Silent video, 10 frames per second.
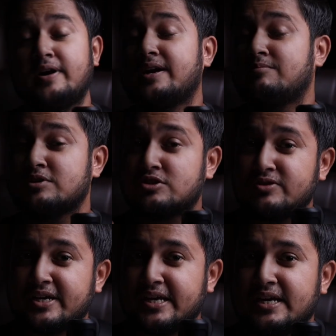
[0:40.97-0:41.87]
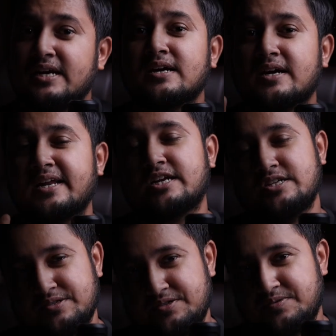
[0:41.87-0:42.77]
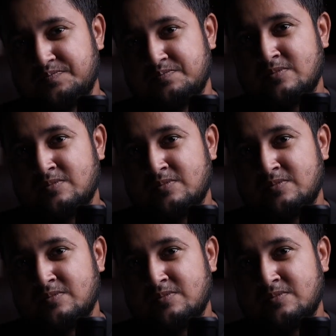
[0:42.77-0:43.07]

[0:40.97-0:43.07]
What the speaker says: And number three, connections.